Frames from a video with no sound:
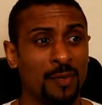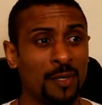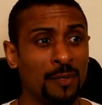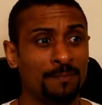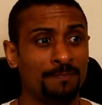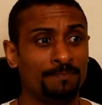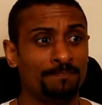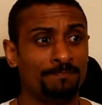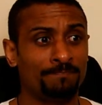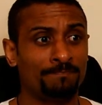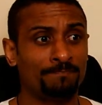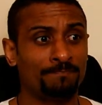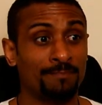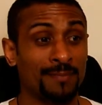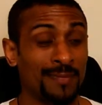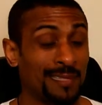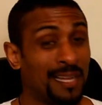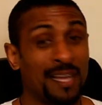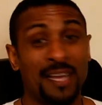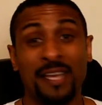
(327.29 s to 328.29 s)
Well,
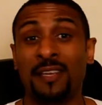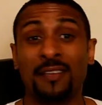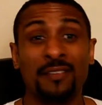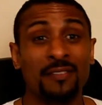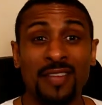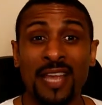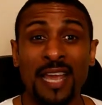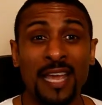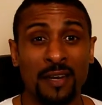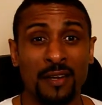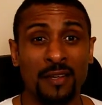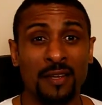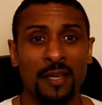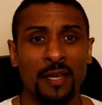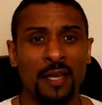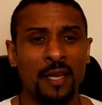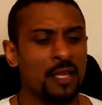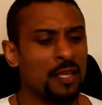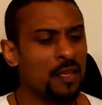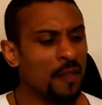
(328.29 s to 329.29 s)
like I said,
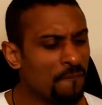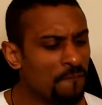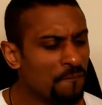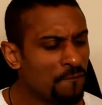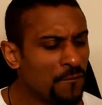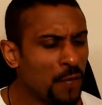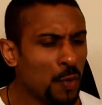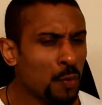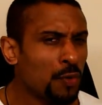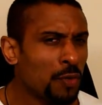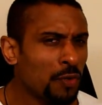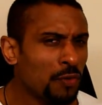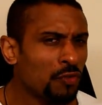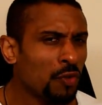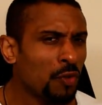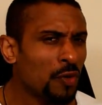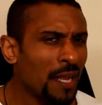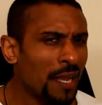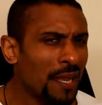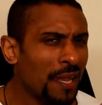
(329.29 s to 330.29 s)
you
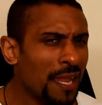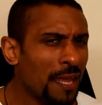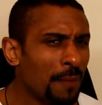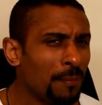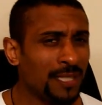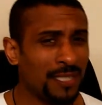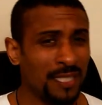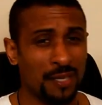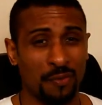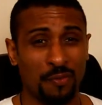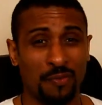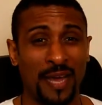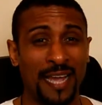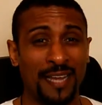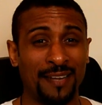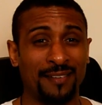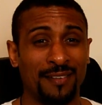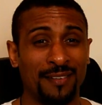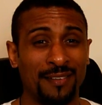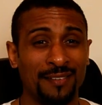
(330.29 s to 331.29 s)
focus on your limiting
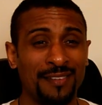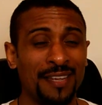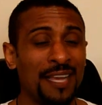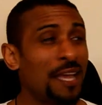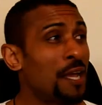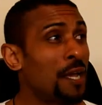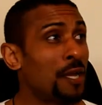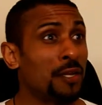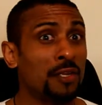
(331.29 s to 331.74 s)
factors